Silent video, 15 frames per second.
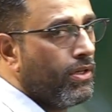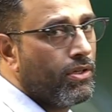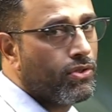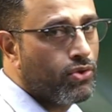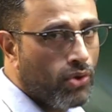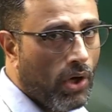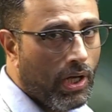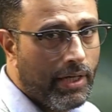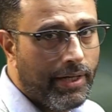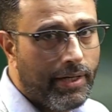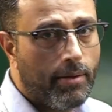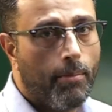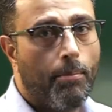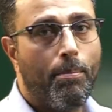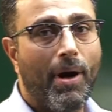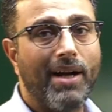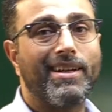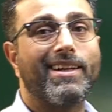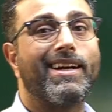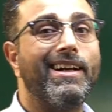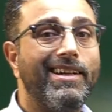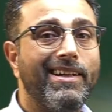solid
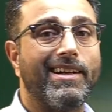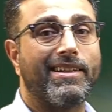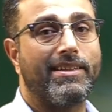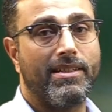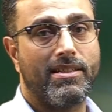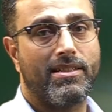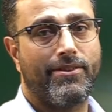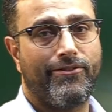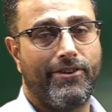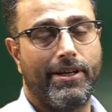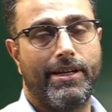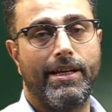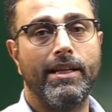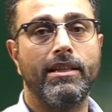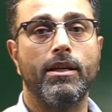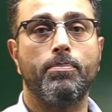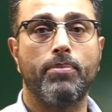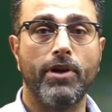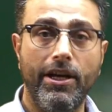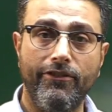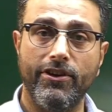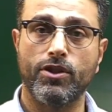but conducting sphere, in the
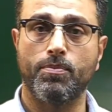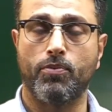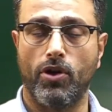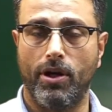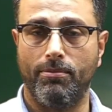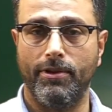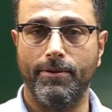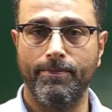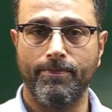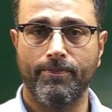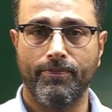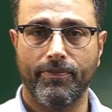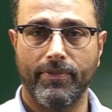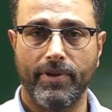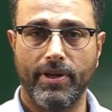previous problem,